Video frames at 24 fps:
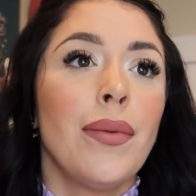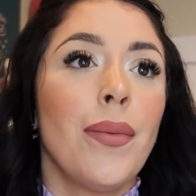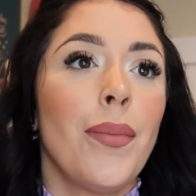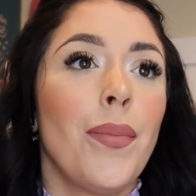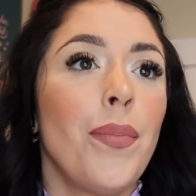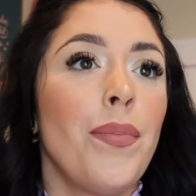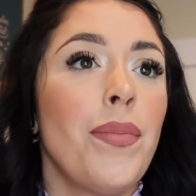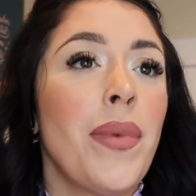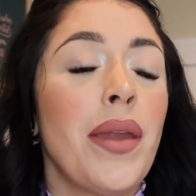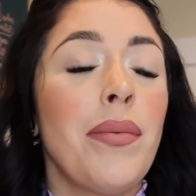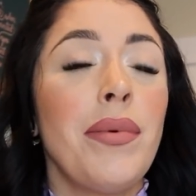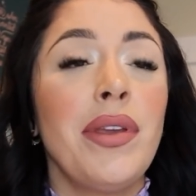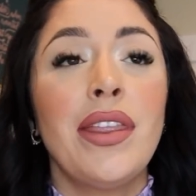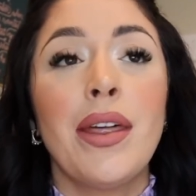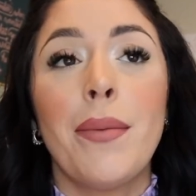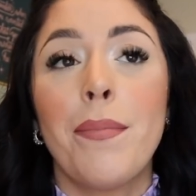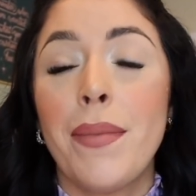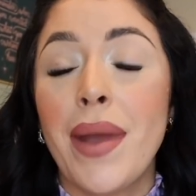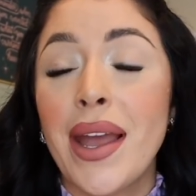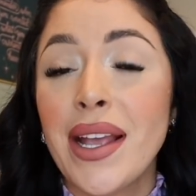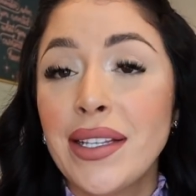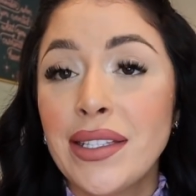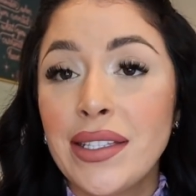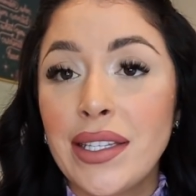maybe the
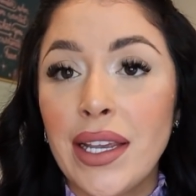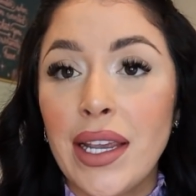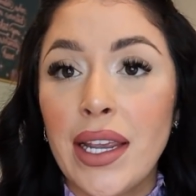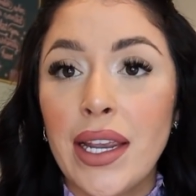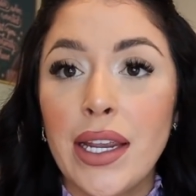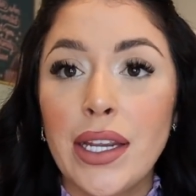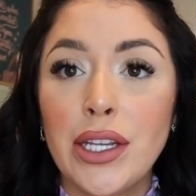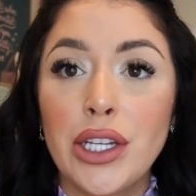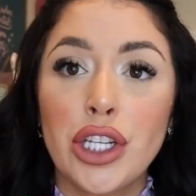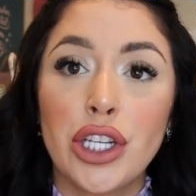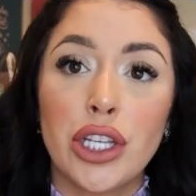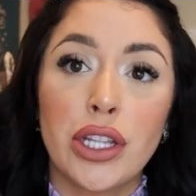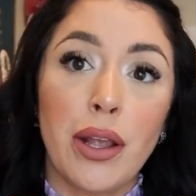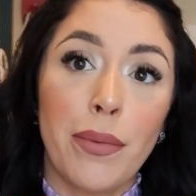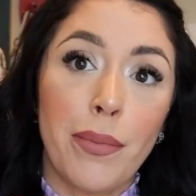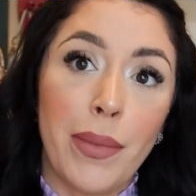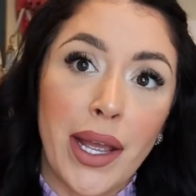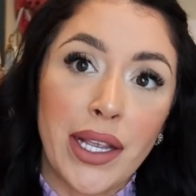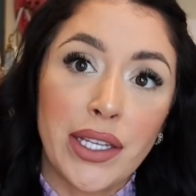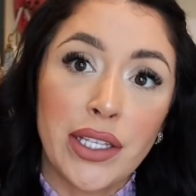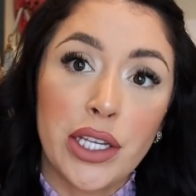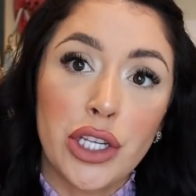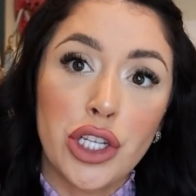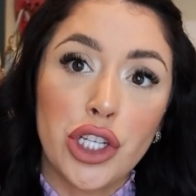message, the
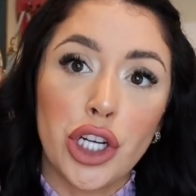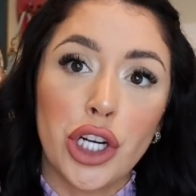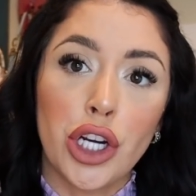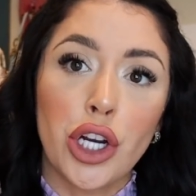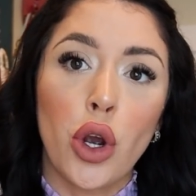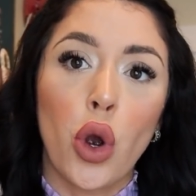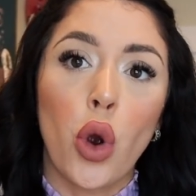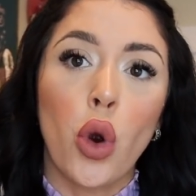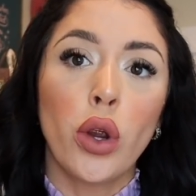messenger,